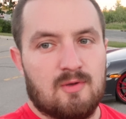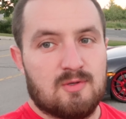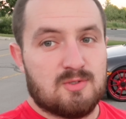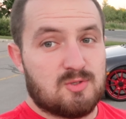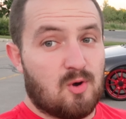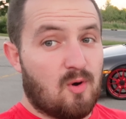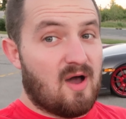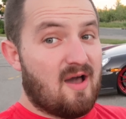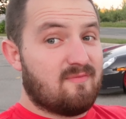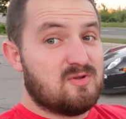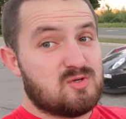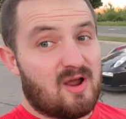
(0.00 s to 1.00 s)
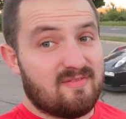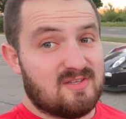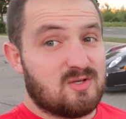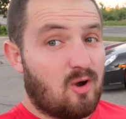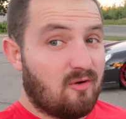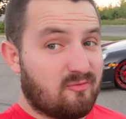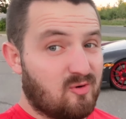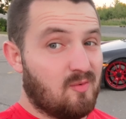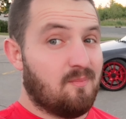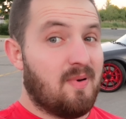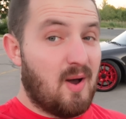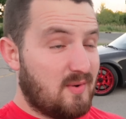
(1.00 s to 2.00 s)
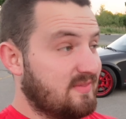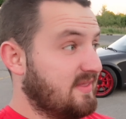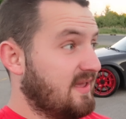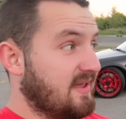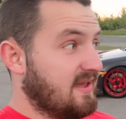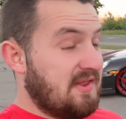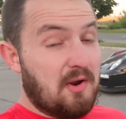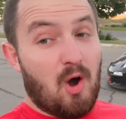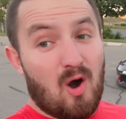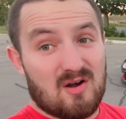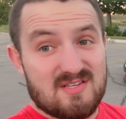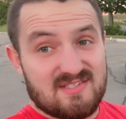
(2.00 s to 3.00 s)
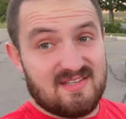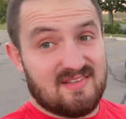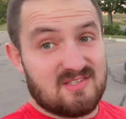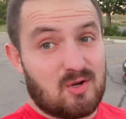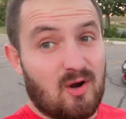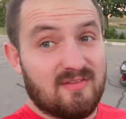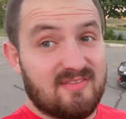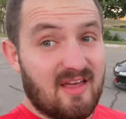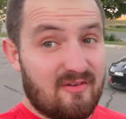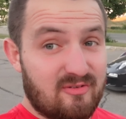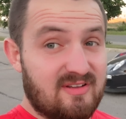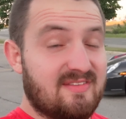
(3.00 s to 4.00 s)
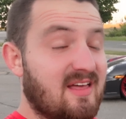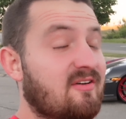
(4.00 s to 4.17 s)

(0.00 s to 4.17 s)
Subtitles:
So I've been driving this car for about a day, and honestly this car definitely